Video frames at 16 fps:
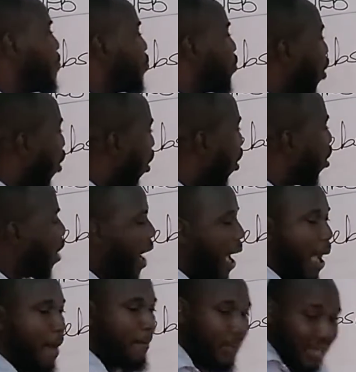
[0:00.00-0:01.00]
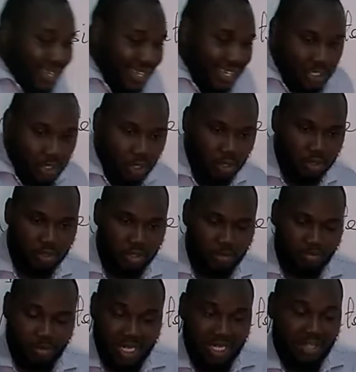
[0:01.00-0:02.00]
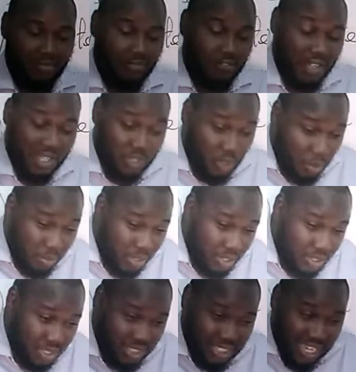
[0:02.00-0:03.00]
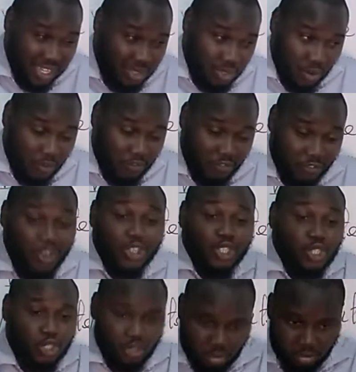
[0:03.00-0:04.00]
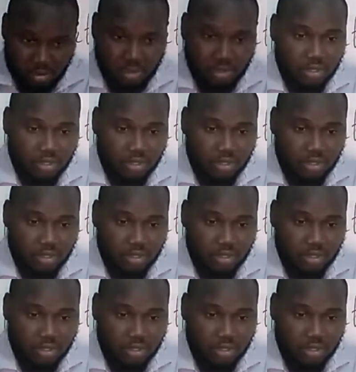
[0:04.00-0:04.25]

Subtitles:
or application, meaning some set of functions